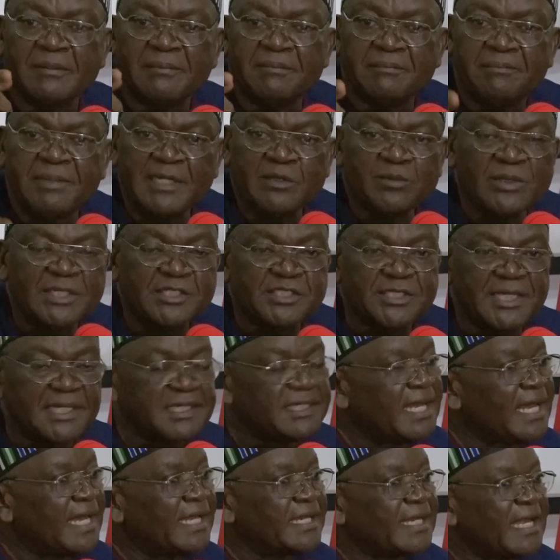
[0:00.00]
Benue
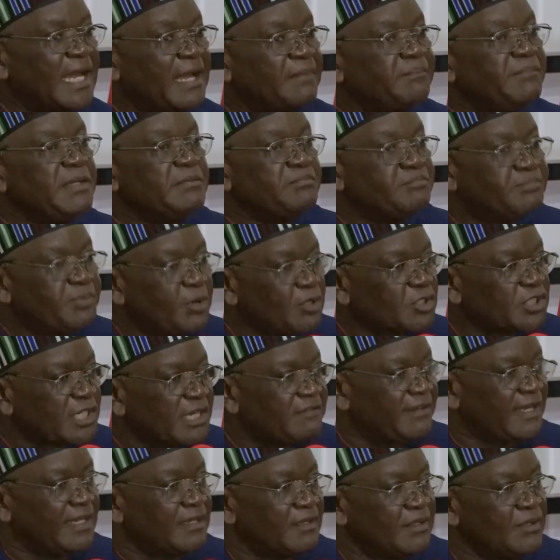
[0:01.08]
State and have been brought
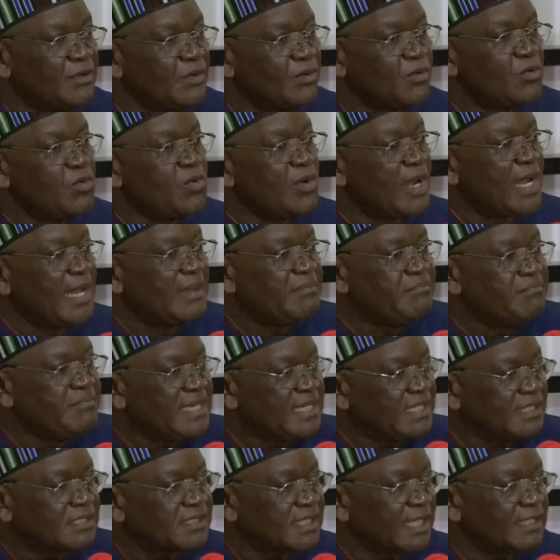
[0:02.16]
over, who are
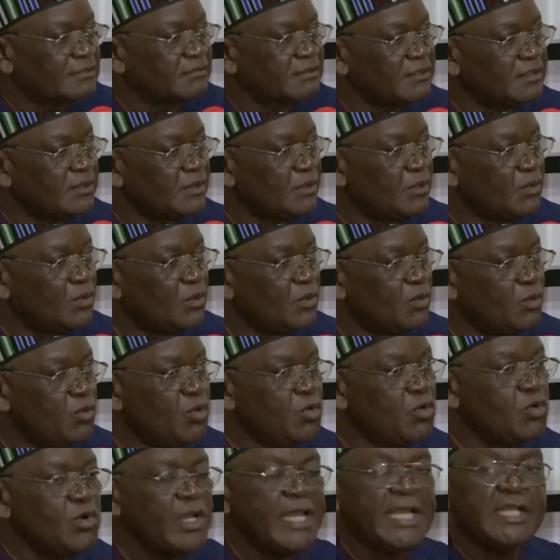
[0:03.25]
ministers,
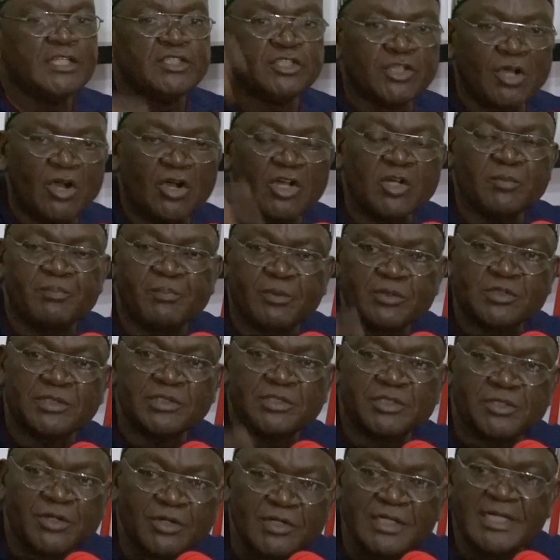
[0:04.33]
who enjoyed
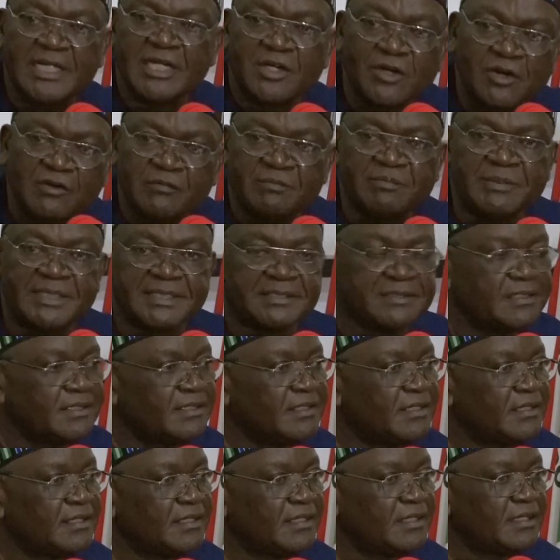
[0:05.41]
position in government,
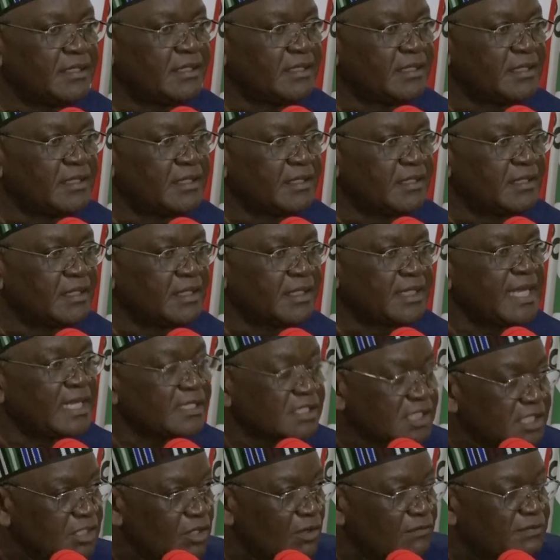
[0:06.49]

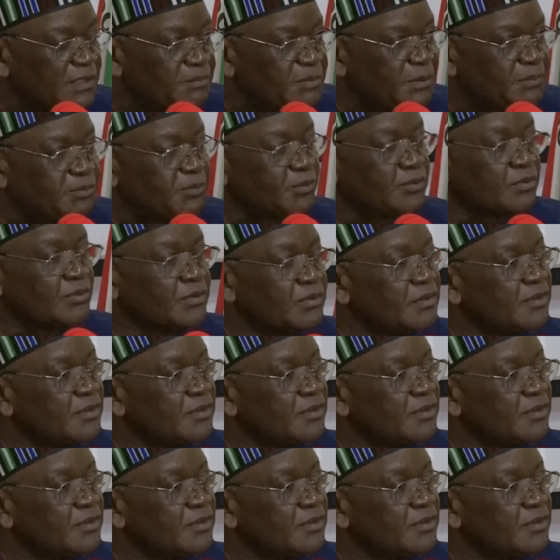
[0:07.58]
courtesy of the people.